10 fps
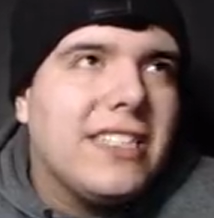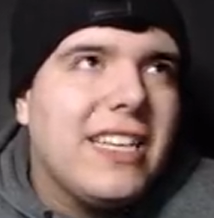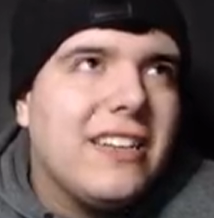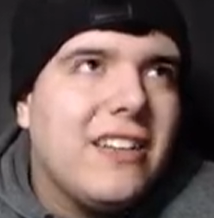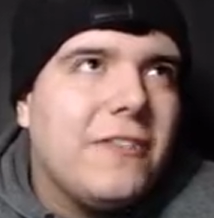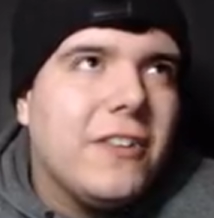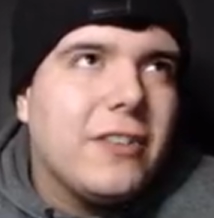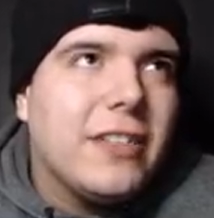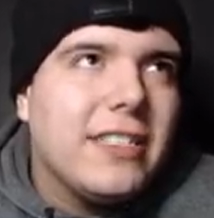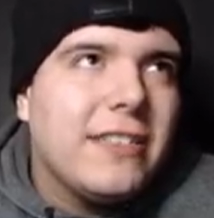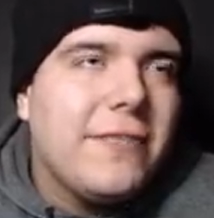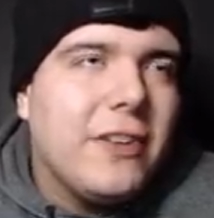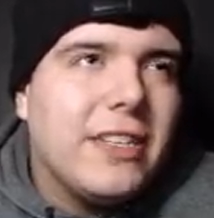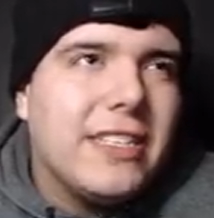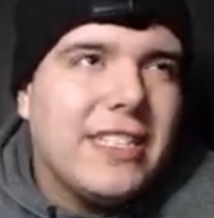kicker folk,
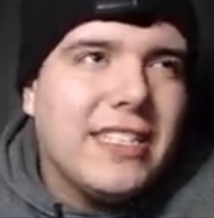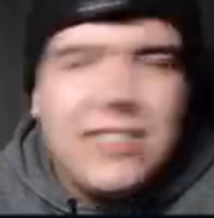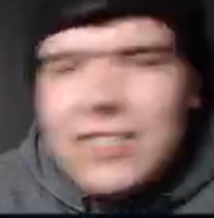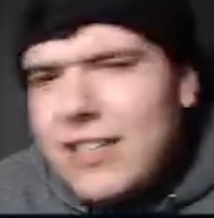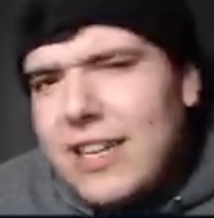focus kicker?